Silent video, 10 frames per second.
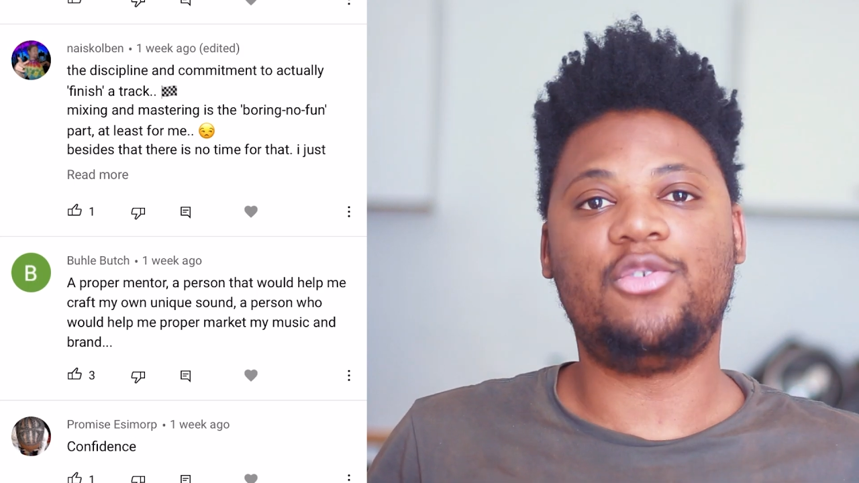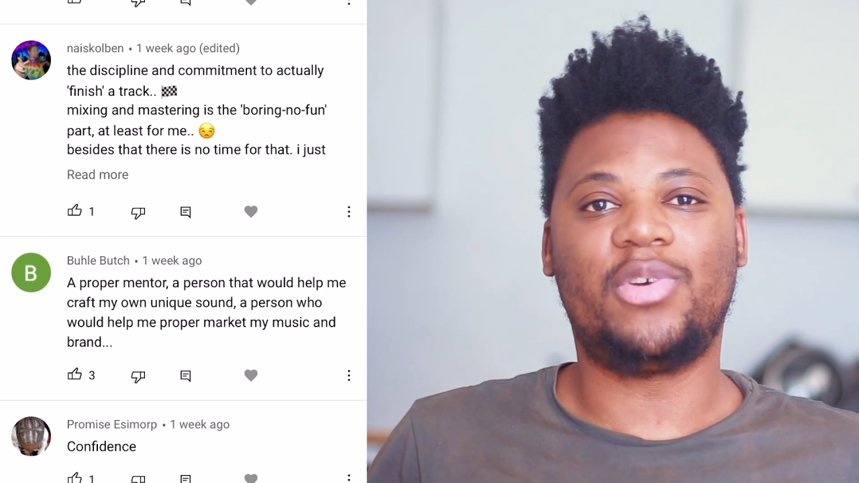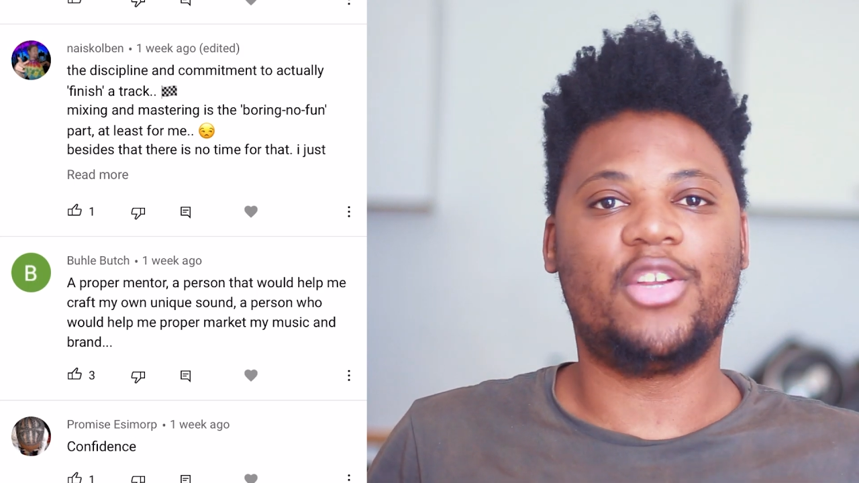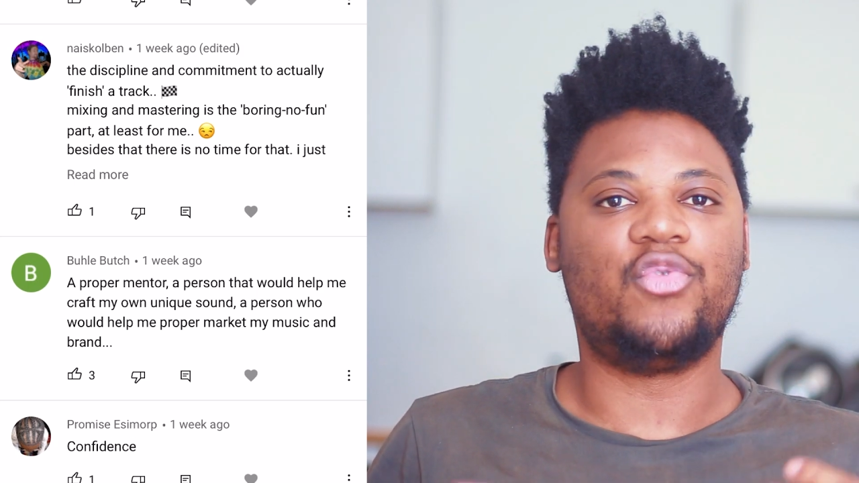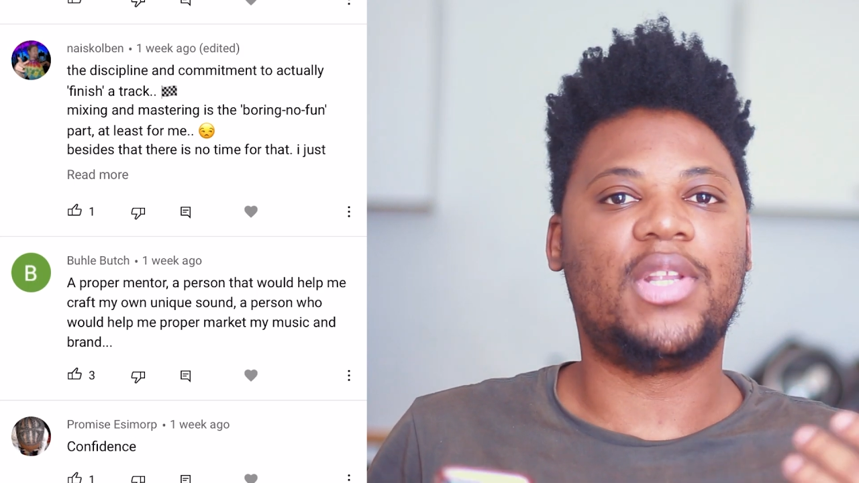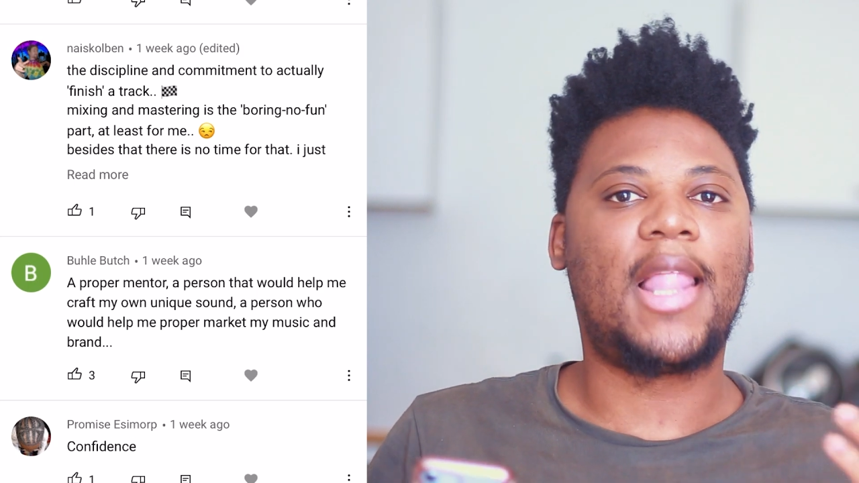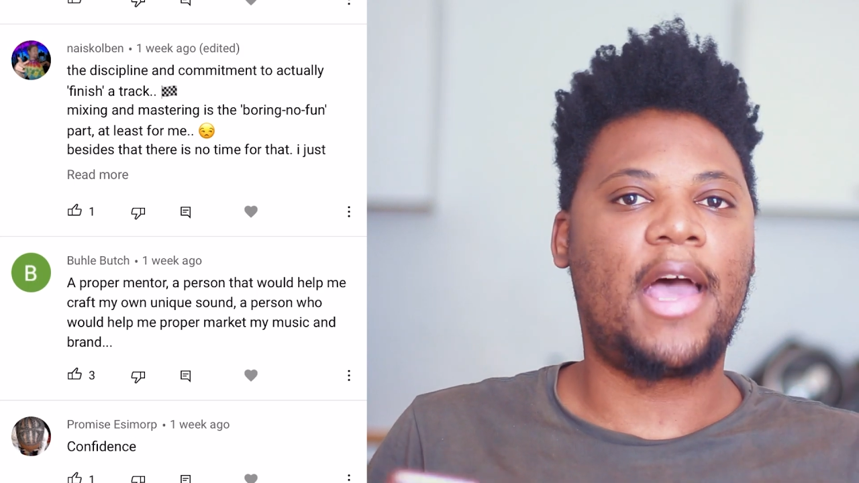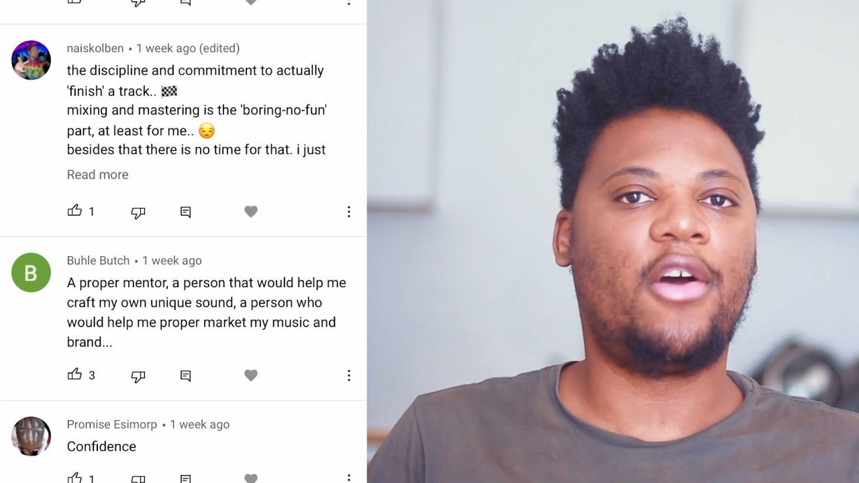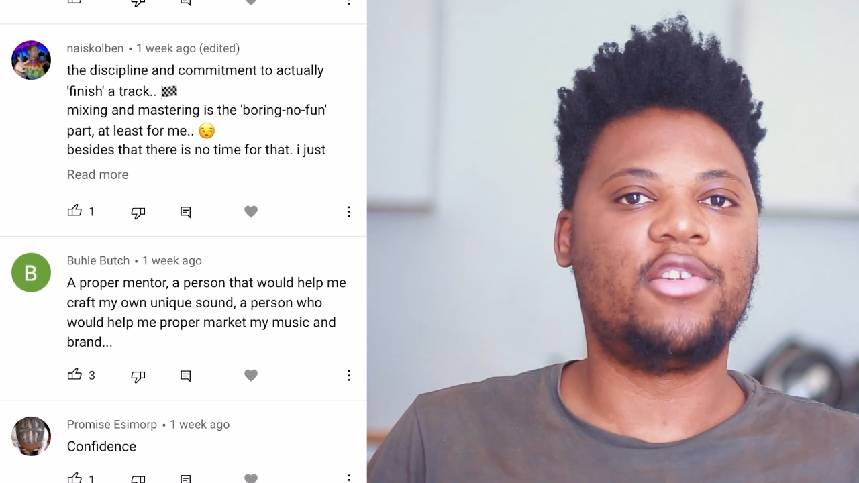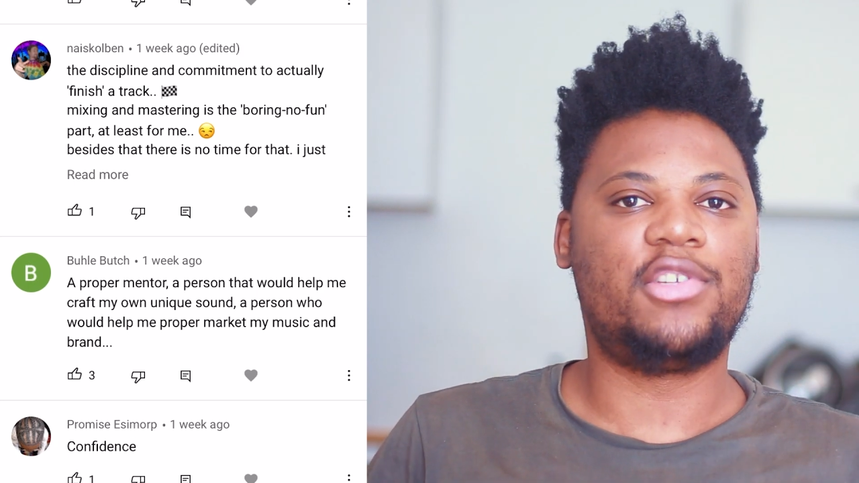you can
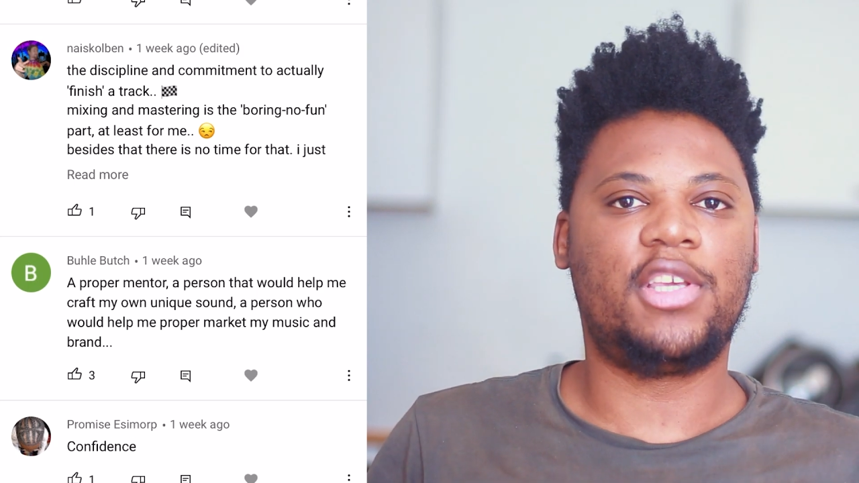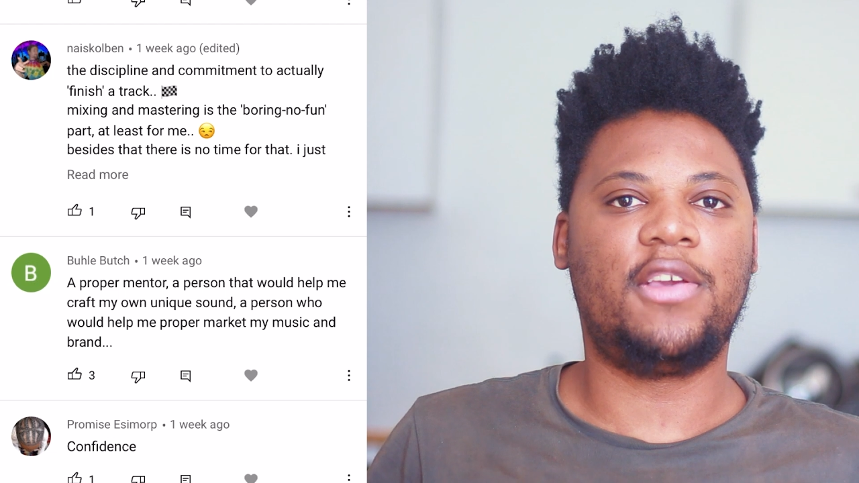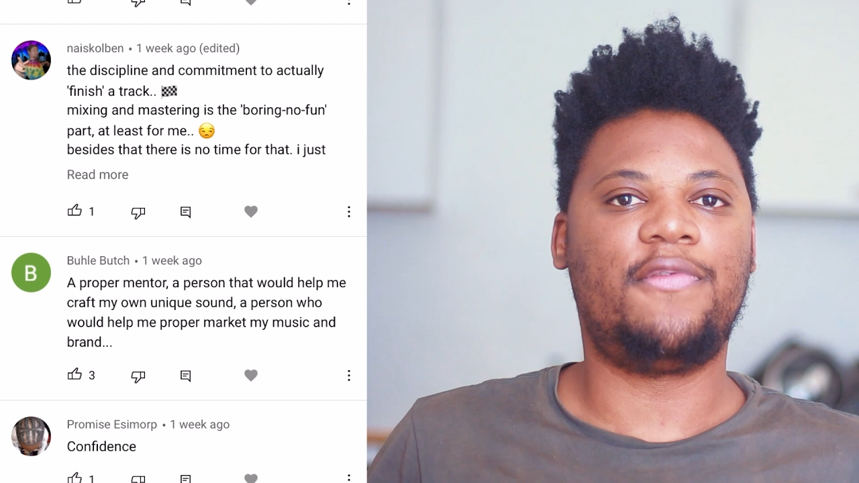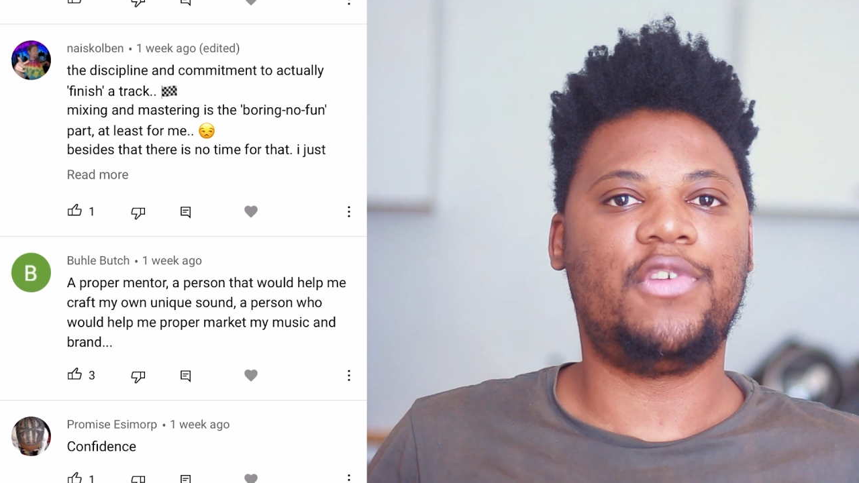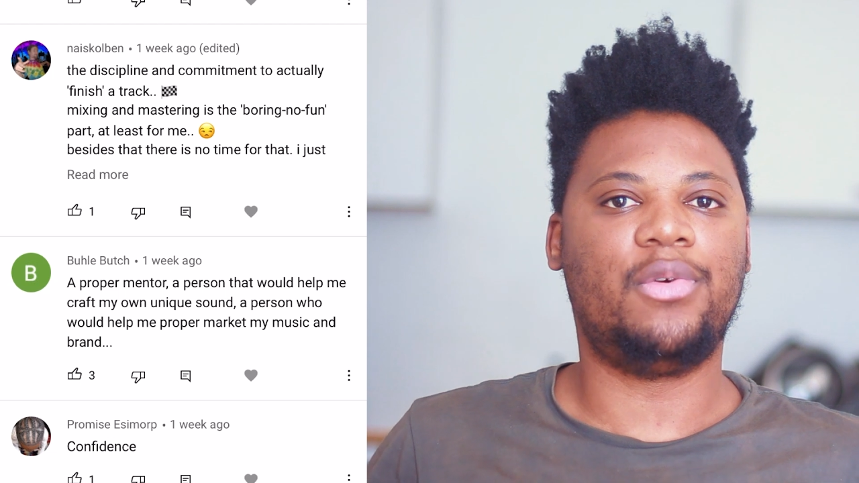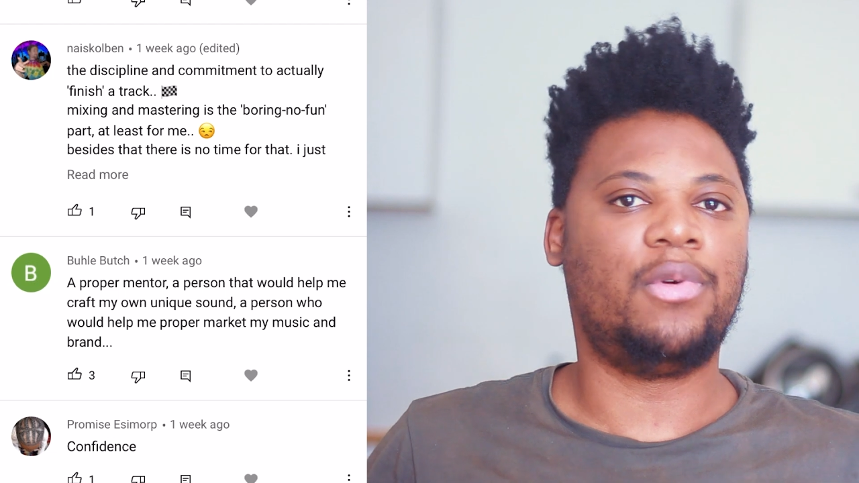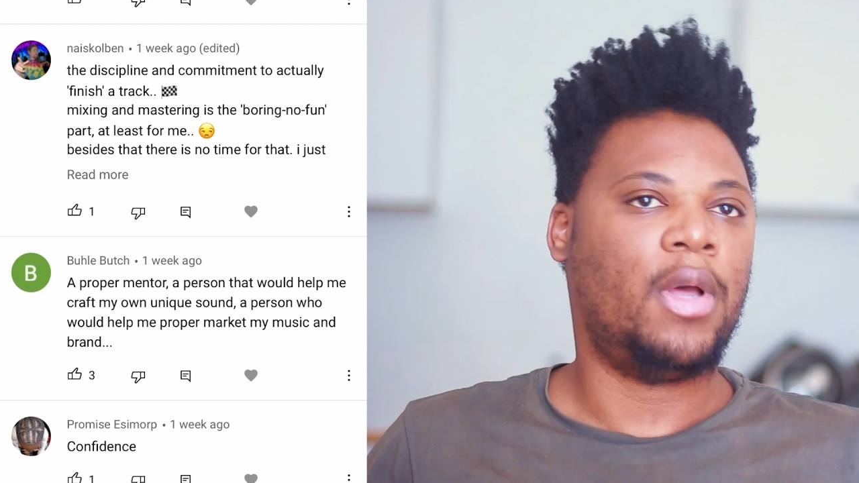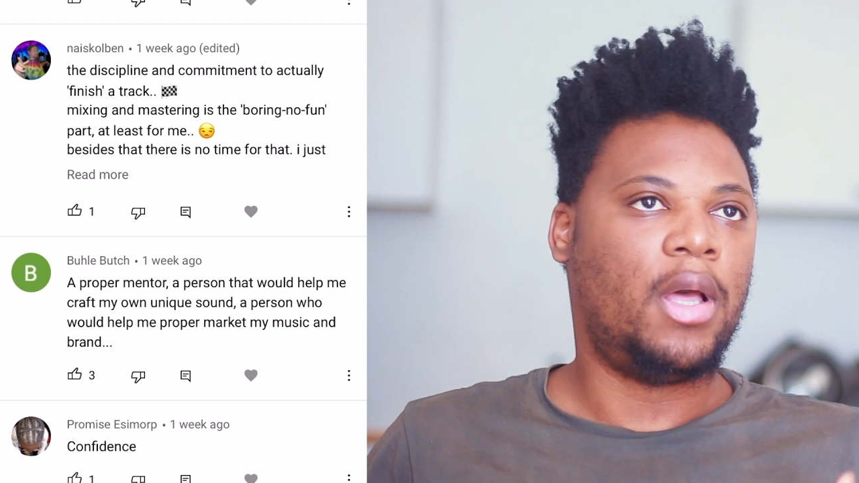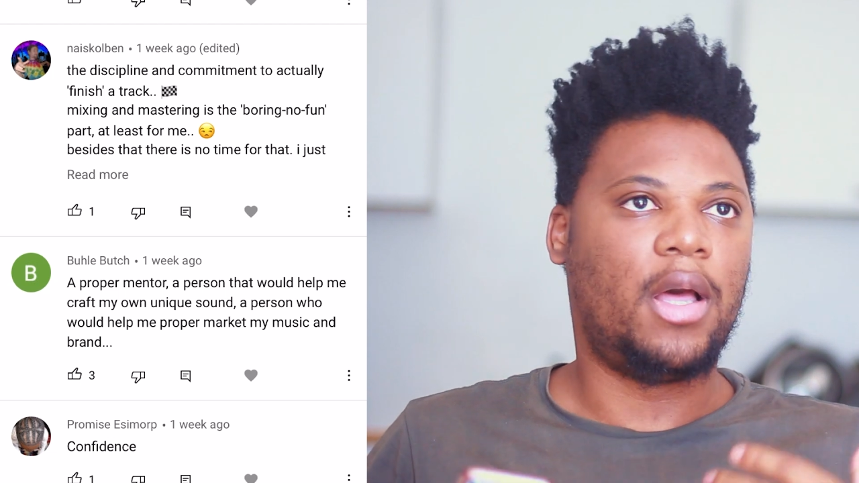rely on to give you